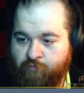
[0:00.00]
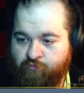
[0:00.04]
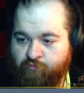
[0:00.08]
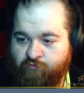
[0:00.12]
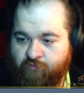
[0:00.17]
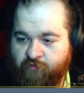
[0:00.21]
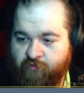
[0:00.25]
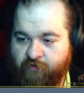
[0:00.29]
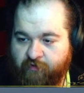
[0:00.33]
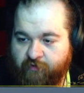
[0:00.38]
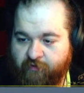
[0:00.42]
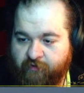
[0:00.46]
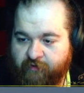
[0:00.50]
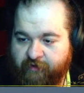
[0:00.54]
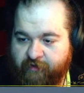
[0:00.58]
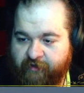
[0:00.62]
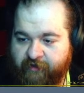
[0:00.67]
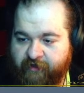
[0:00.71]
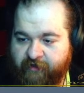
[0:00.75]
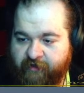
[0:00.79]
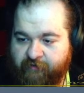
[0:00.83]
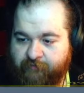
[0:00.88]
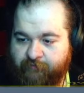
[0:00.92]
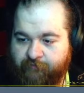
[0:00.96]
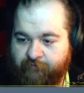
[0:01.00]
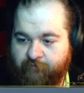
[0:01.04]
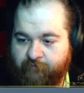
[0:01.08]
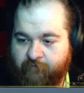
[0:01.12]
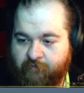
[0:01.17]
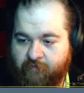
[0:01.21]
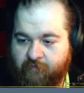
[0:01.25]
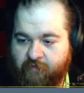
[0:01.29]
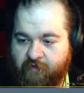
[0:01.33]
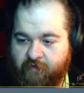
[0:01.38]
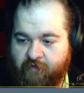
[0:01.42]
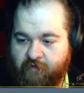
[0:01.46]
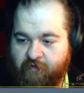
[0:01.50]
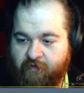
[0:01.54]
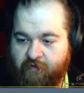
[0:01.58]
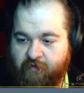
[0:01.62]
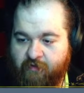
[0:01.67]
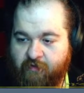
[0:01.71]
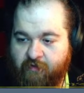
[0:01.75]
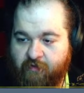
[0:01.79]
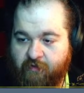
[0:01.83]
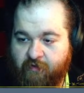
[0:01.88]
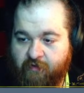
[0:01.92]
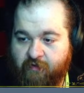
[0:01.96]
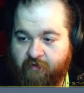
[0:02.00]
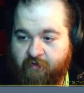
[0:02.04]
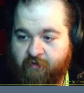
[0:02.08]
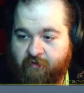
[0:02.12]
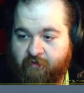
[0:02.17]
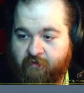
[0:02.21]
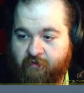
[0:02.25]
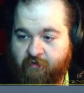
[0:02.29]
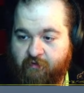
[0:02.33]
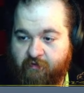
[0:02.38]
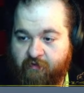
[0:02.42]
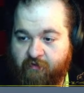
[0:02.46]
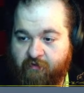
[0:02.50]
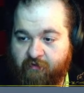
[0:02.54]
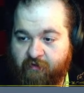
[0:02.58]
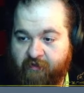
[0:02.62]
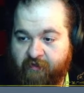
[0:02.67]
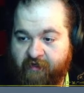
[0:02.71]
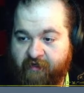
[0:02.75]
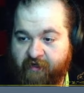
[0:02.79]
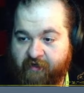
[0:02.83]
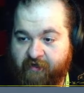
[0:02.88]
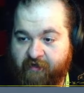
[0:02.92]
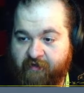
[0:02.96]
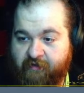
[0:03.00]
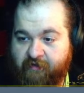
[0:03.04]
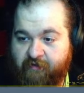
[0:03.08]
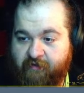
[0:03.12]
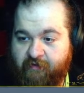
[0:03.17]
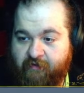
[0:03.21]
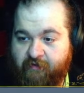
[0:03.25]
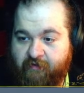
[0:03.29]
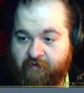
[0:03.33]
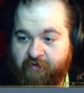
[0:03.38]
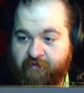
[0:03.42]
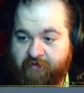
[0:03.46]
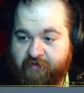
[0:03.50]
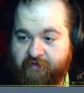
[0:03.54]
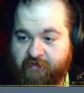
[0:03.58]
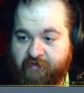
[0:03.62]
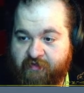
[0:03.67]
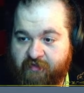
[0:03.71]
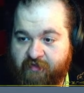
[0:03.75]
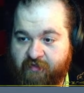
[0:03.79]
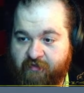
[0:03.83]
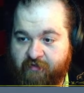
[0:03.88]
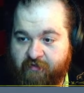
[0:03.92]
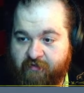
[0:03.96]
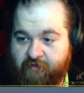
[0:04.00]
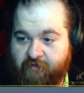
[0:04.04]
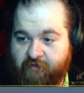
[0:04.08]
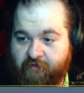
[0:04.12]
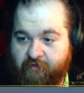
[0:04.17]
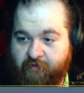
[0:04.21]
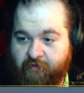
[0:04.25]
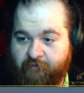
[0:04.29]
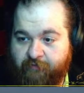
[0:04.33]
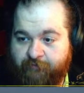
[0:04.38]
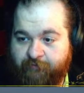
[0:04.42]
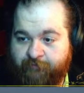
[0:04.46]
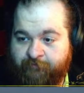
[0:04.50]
All right, go like so.